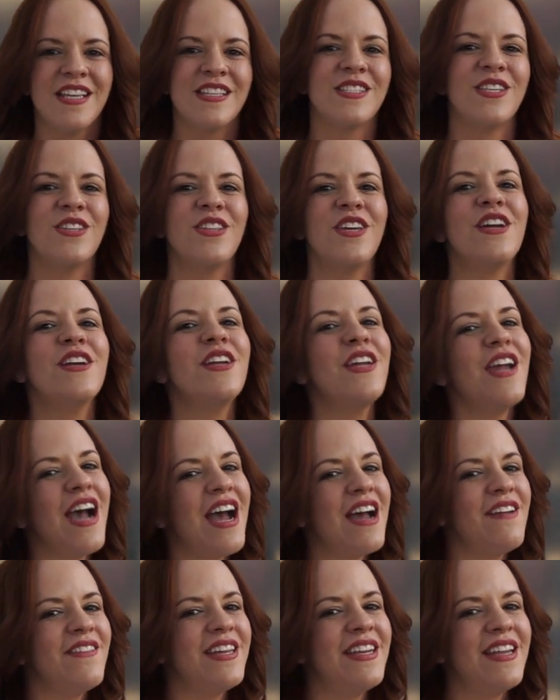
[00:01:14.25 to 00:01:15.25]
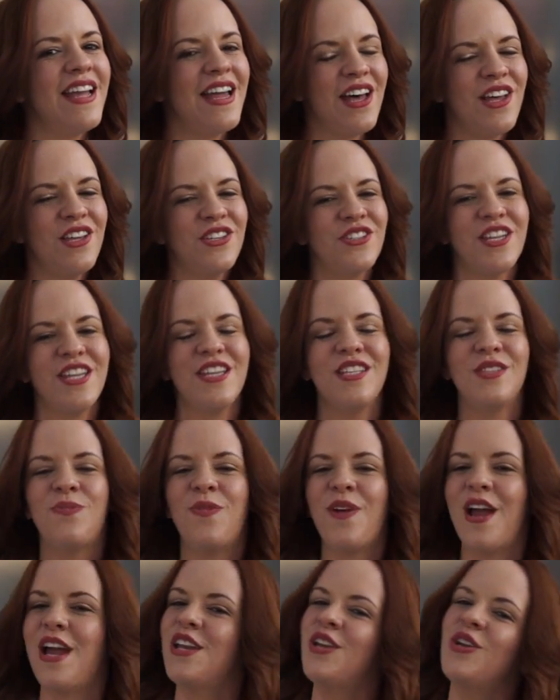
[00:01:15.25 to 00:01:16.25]
So there you have it,
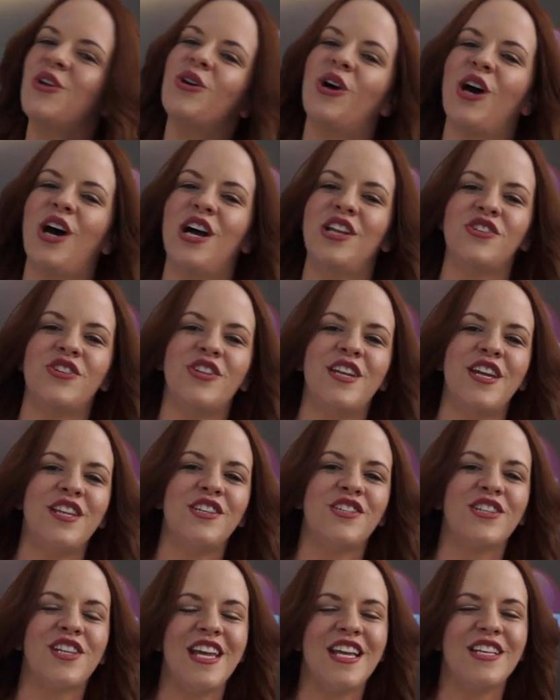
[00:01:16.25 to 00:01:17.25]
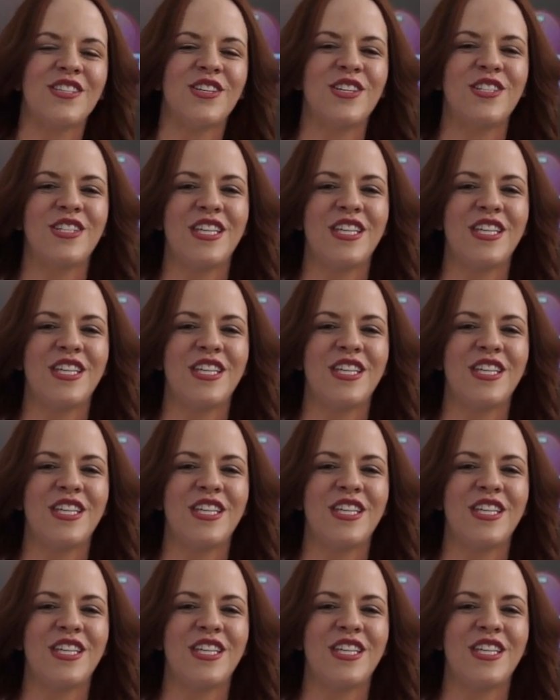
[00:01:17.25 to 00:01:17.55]
LG's brand new 100-inch laser